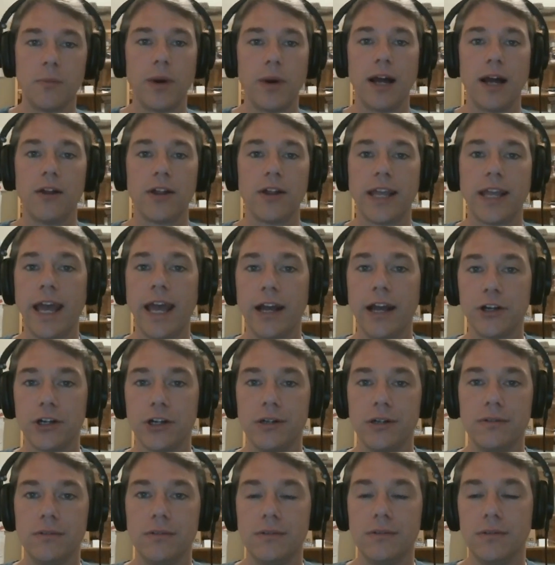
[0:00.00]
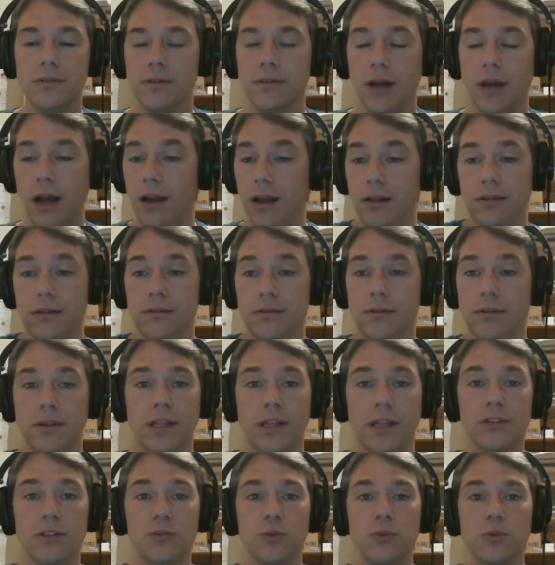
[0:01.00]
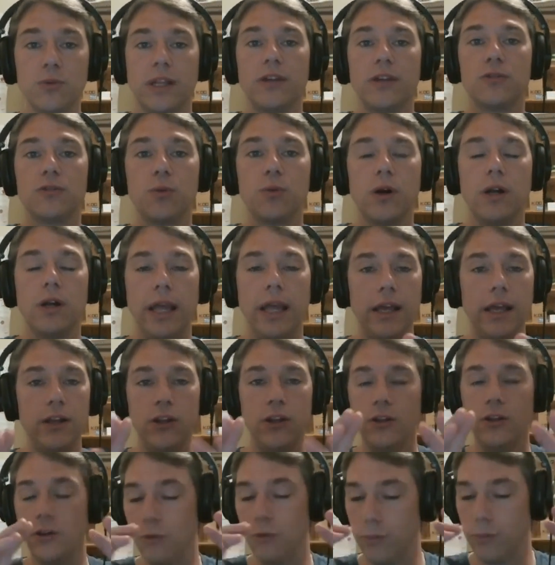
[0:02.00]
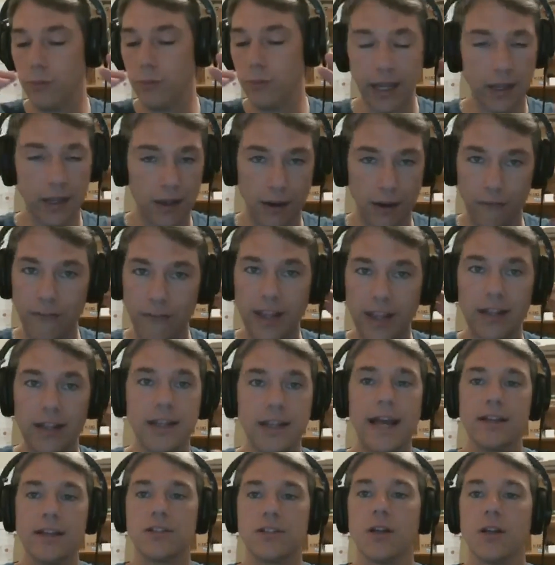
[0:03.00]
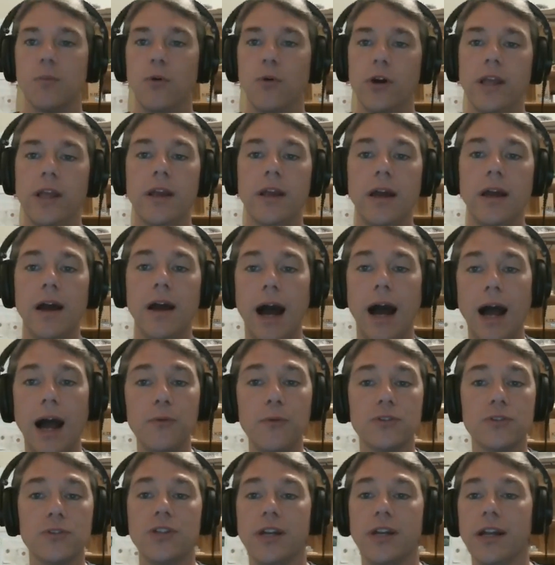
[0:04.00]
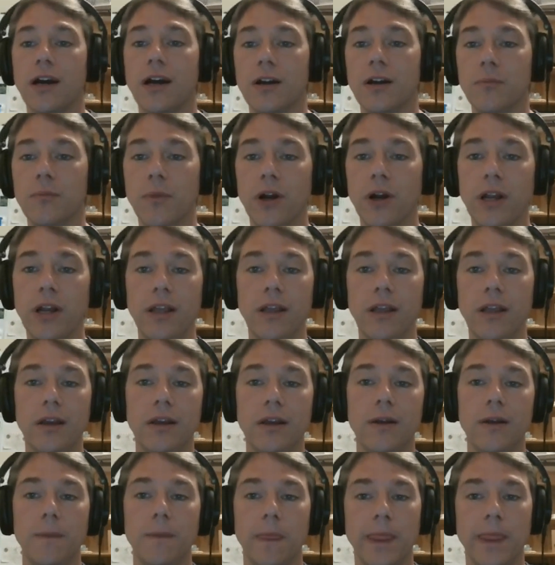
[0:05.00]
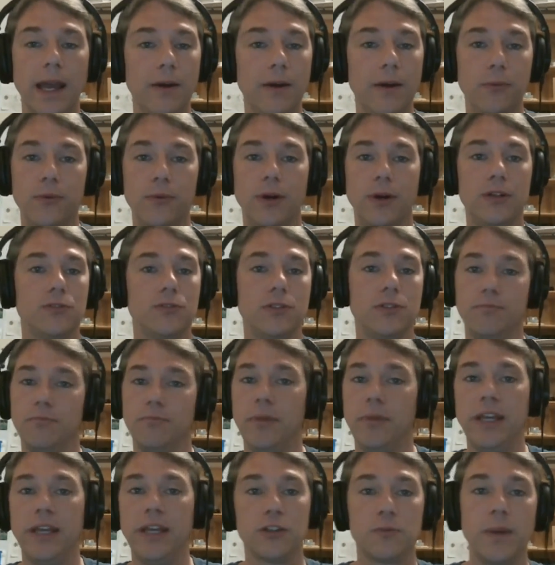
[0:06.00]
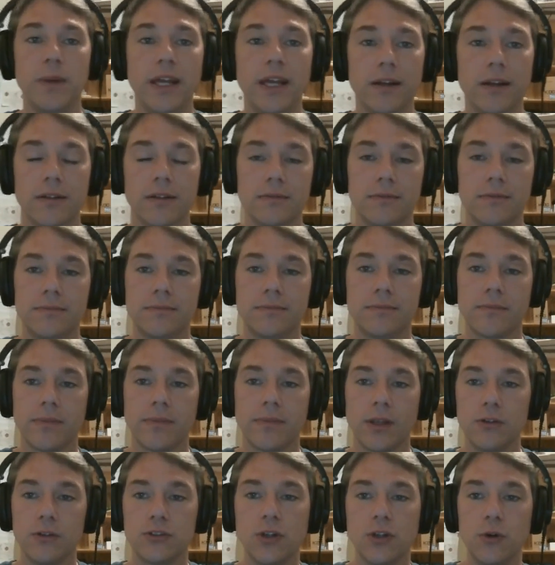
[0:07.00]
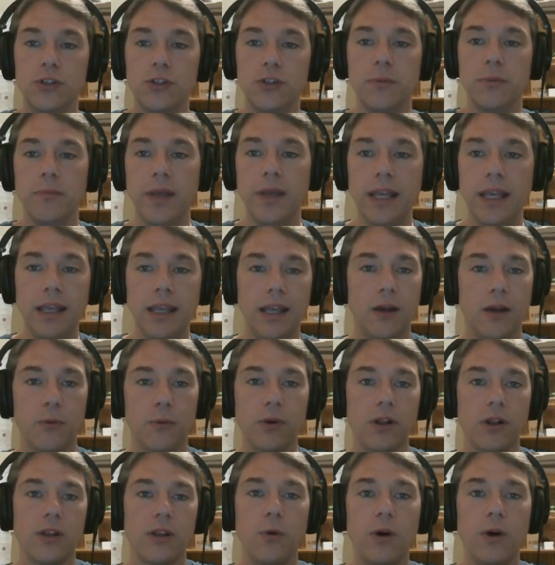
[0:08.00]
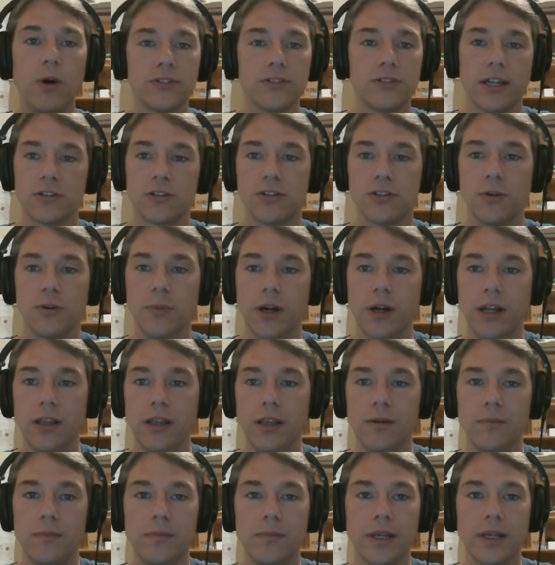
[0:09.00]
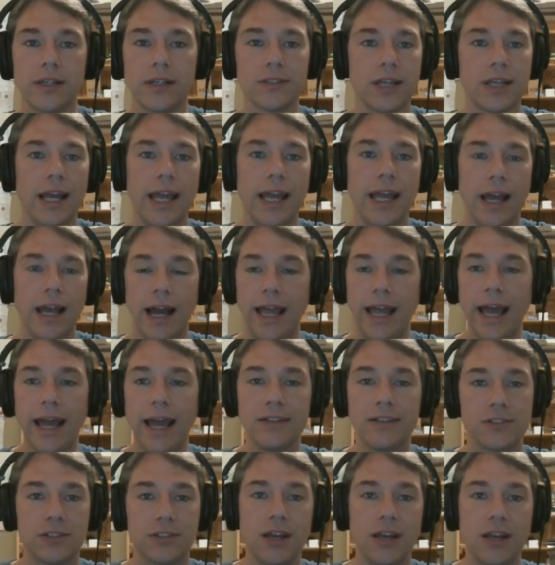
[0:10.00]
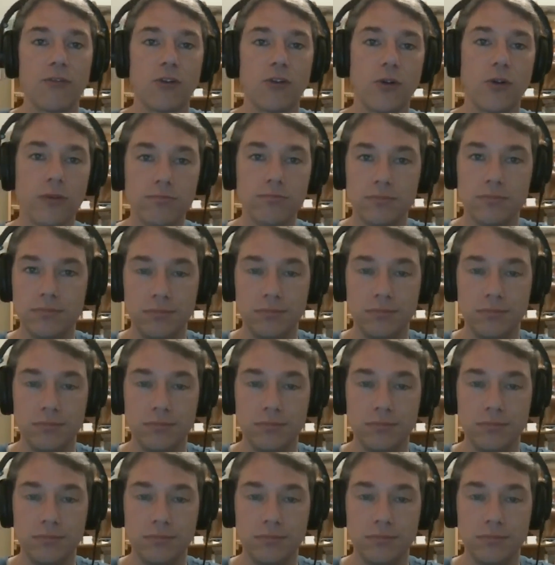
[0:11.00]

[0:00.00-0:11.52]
a pile of cash. You make a fantastic point. I was sitting on money that wasn't being spent. So to me, it really was extra money, because I had several